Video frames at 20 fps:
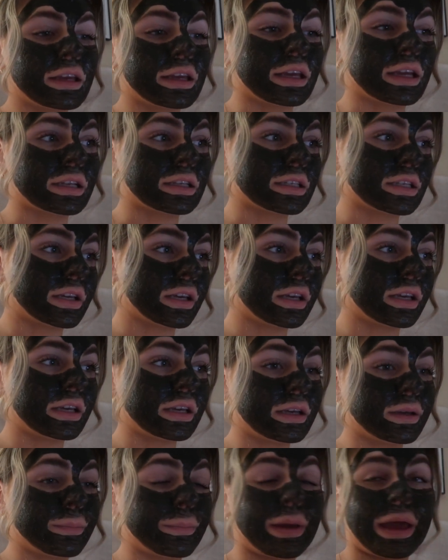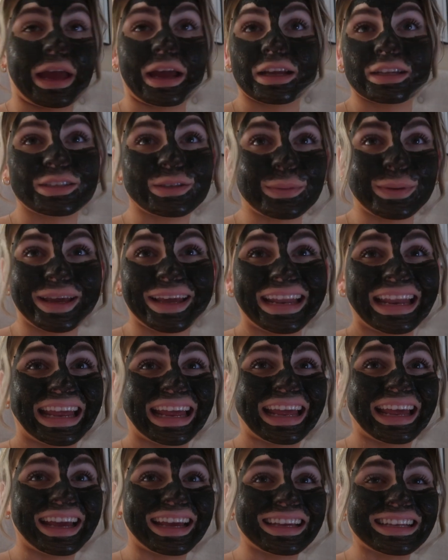get back to it,
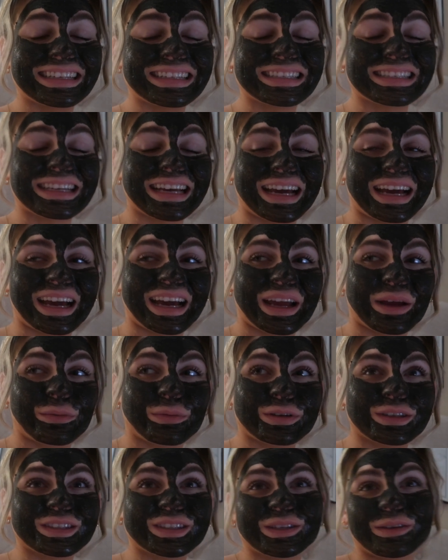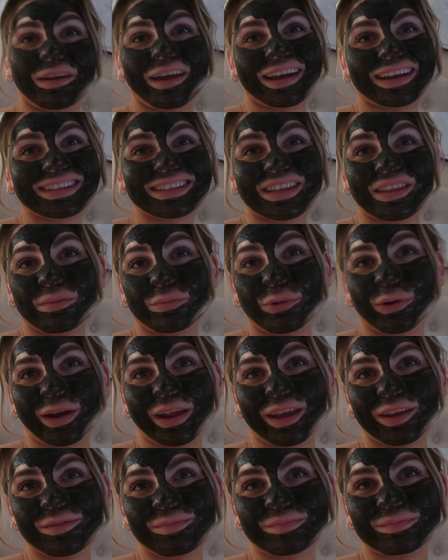and I will see you guys in the
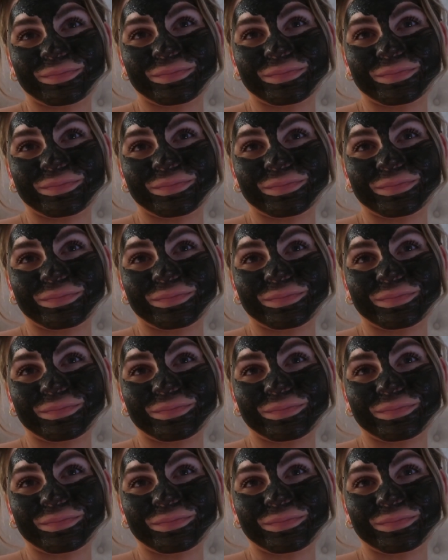morning.